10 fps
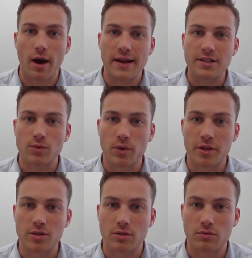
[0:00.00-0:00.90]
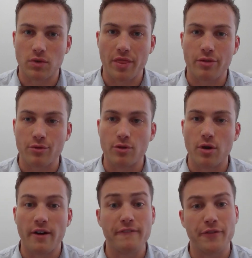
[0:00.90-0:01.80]
I just wanted to run
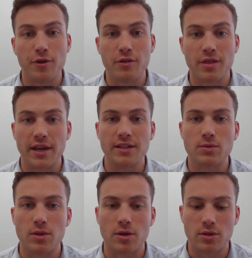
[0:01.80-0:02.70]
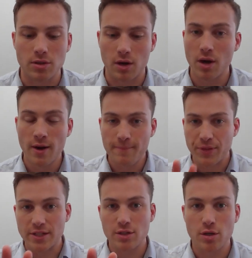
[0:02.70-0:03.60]
through a few things with you. So
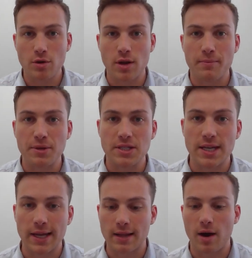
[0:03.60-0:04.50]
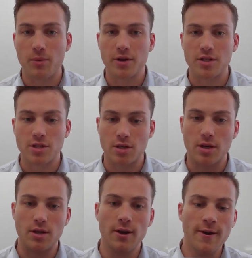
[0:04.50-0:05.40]
there's two in particular I wanted to show
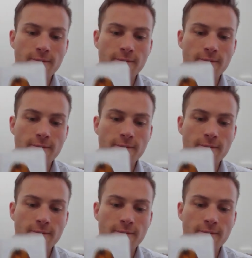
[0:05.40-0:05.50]
you.